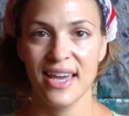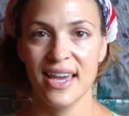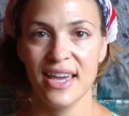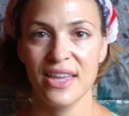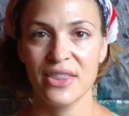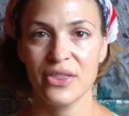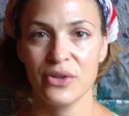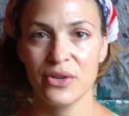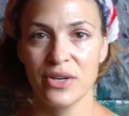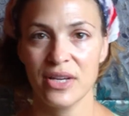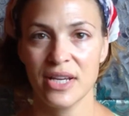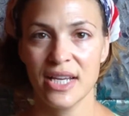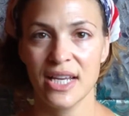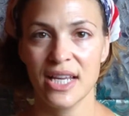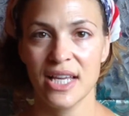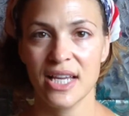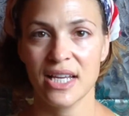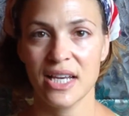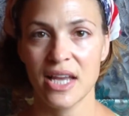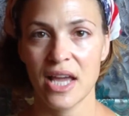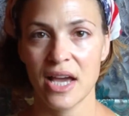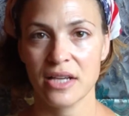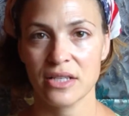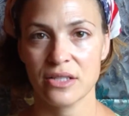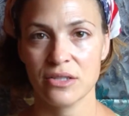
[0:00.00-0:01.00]
in their eating
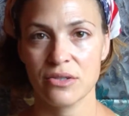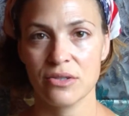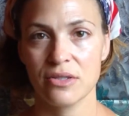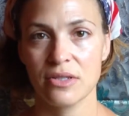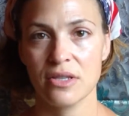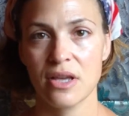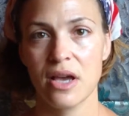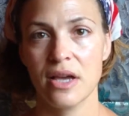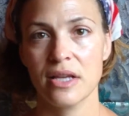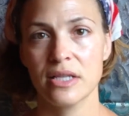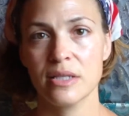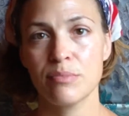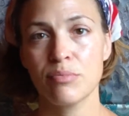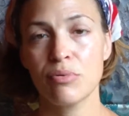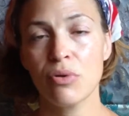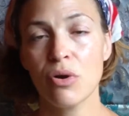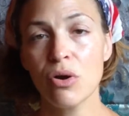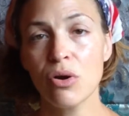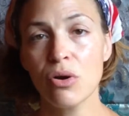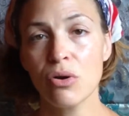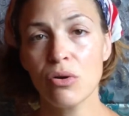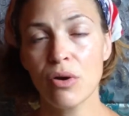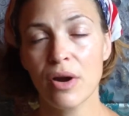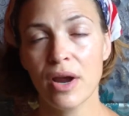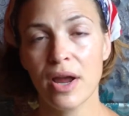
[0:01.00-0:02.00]
and exercise
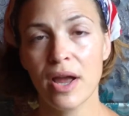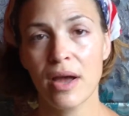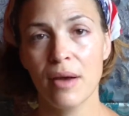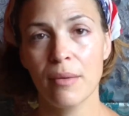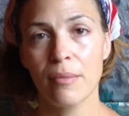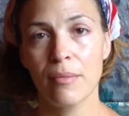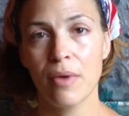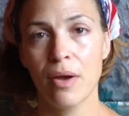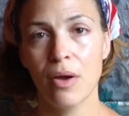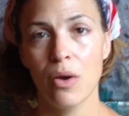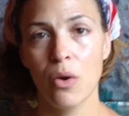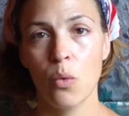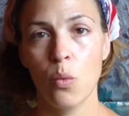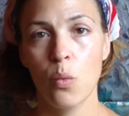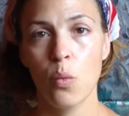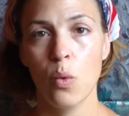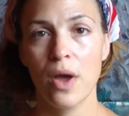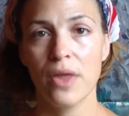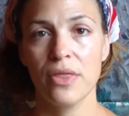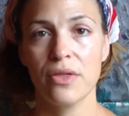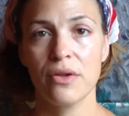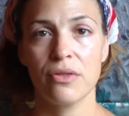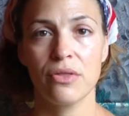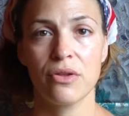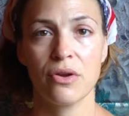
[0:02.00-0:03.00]
program,
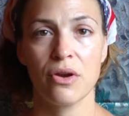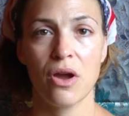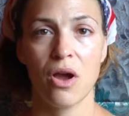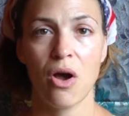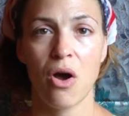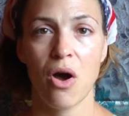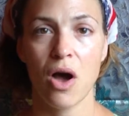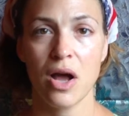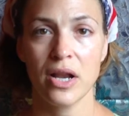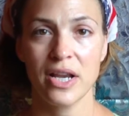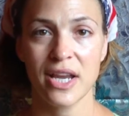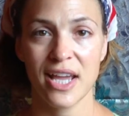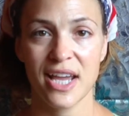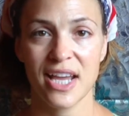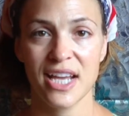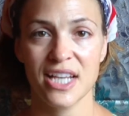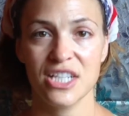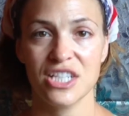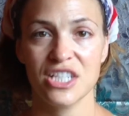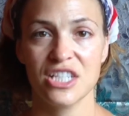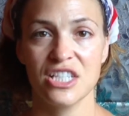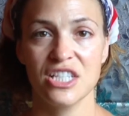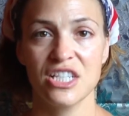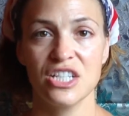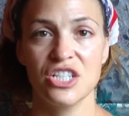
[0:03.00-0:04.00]
whether they're on
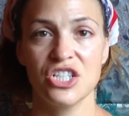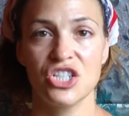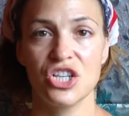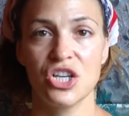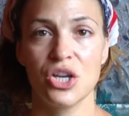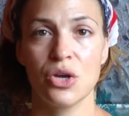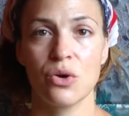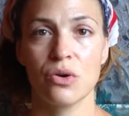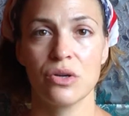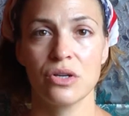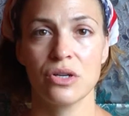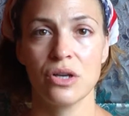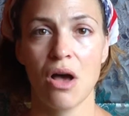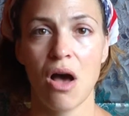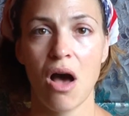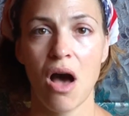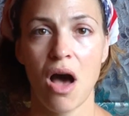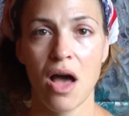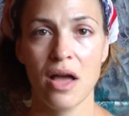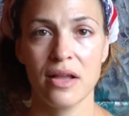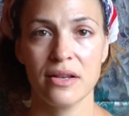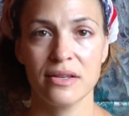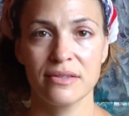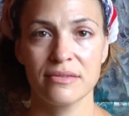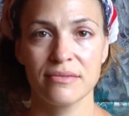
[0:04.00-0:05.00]
H C G or
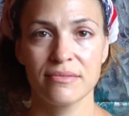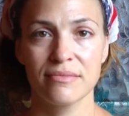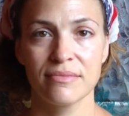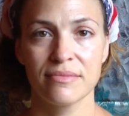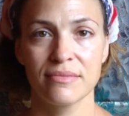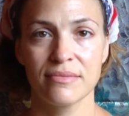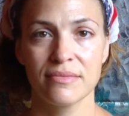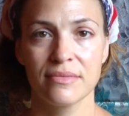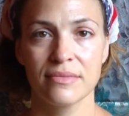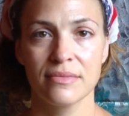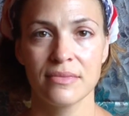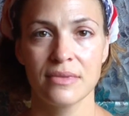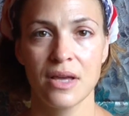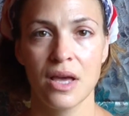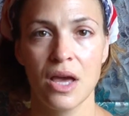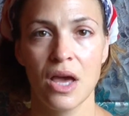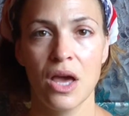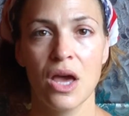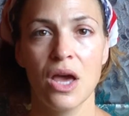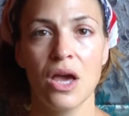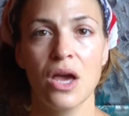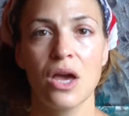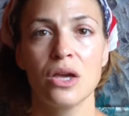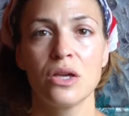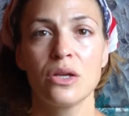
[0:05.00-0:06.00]
not.
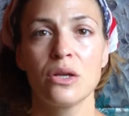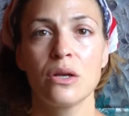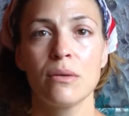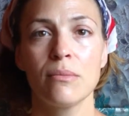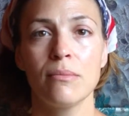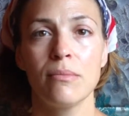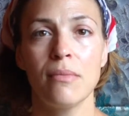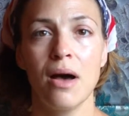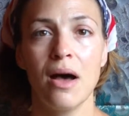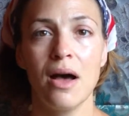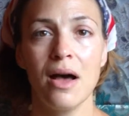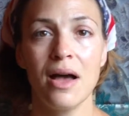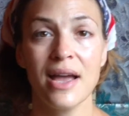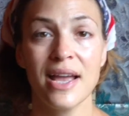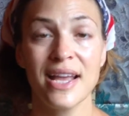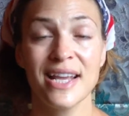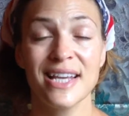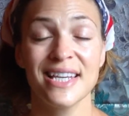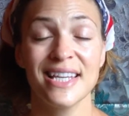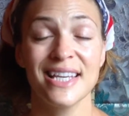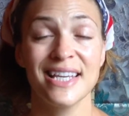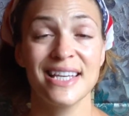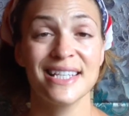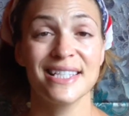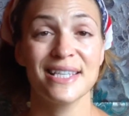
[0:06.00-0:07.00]
Your
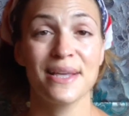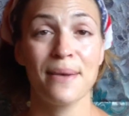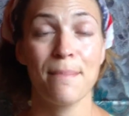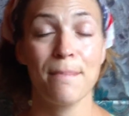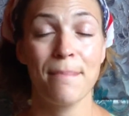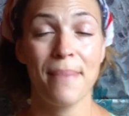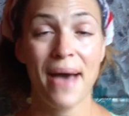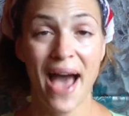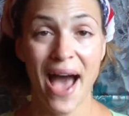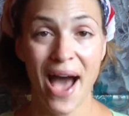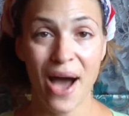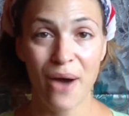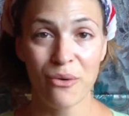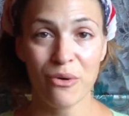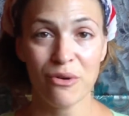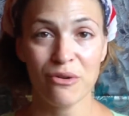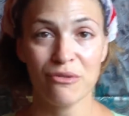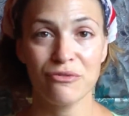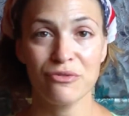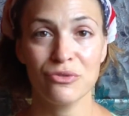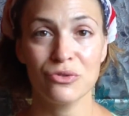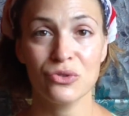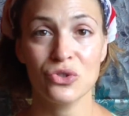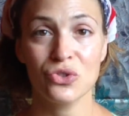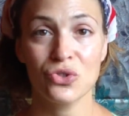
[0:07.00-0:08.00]
mind is a
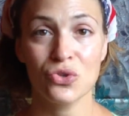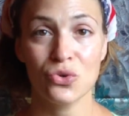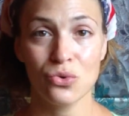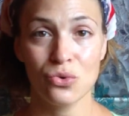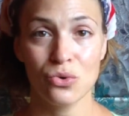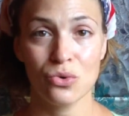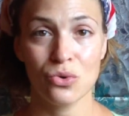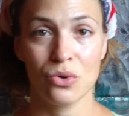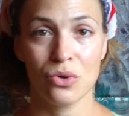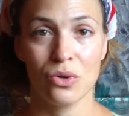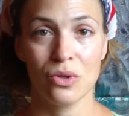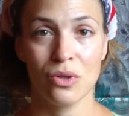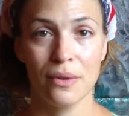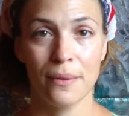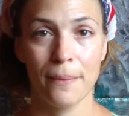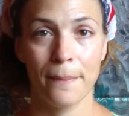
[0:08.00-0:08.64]
powerful tool.